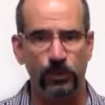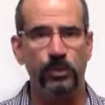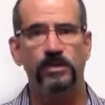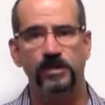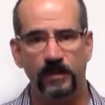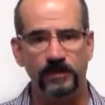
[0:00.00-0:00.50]

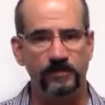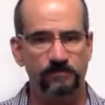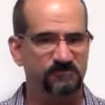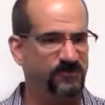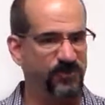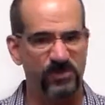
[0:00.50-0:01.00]
learned on the
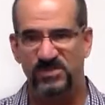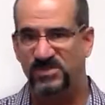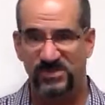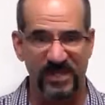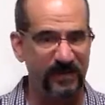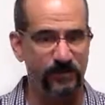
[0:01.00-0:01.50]

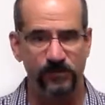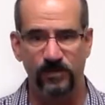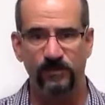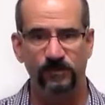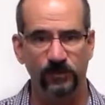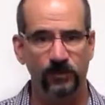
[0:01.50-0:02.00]
1st, 2nd,
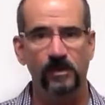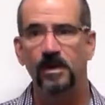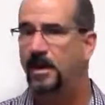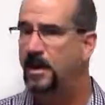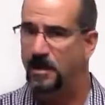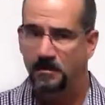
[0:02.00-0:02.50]
3rd floor,